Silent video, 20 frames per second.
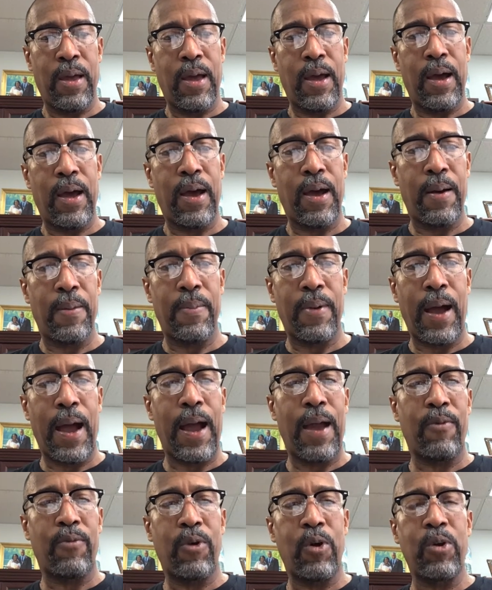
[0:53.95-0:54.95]
I
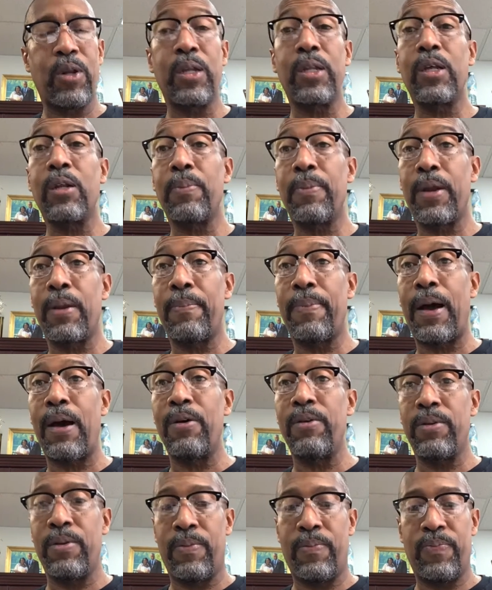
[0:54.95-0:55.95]
wrote a little bit
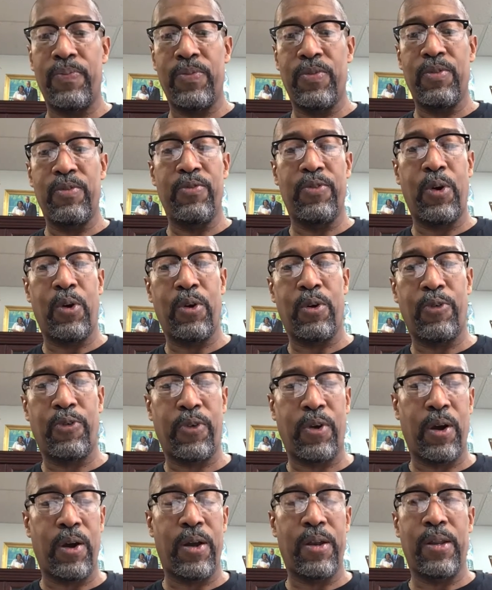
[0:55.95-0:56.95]
about voter
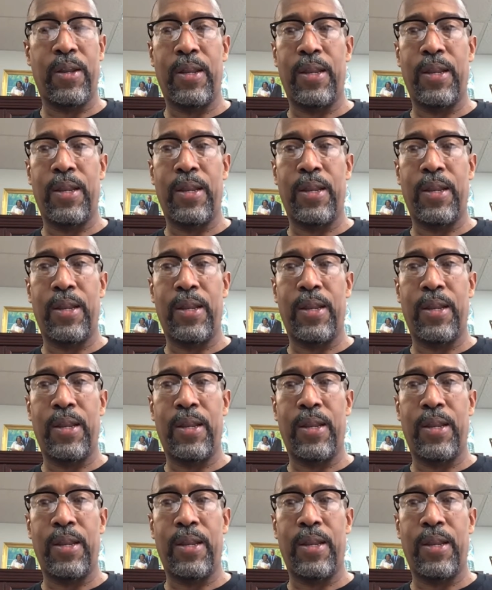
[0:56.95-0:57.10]
fraud,